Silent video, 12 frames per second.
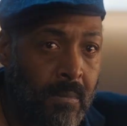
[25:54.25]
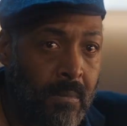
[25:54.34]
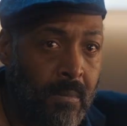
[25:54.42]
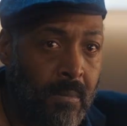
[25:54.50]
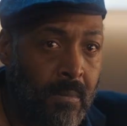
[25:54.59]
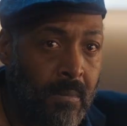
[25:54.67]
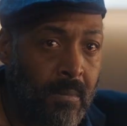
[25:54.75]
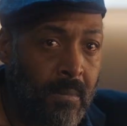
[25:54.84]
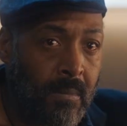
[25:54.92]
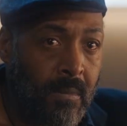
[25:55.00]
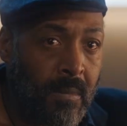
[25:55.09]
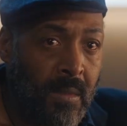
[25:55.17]
he lectured
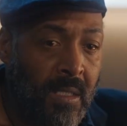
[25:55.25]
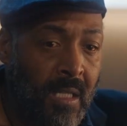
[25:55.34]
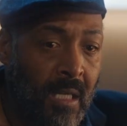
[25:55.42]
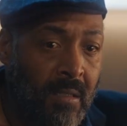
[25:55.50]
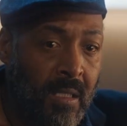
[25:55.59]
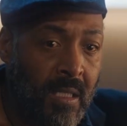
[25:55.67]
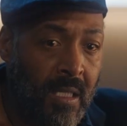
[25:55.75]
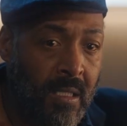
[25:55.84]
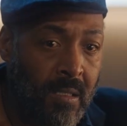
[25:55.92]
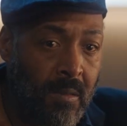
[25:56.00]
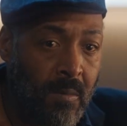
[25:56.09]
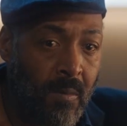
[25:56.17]
Barry and Iris. You
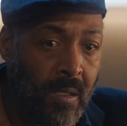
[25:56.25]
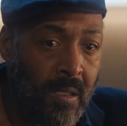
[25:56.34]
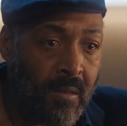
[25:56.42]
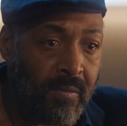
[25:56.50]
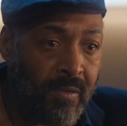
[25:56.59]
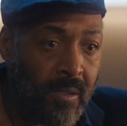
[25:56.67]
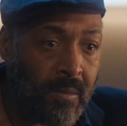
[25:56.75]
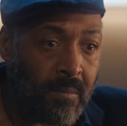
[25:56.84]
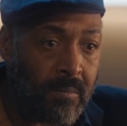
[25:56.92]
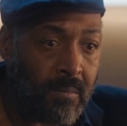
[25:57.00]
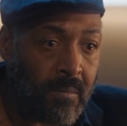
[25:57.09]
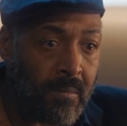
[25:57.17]
literally have the main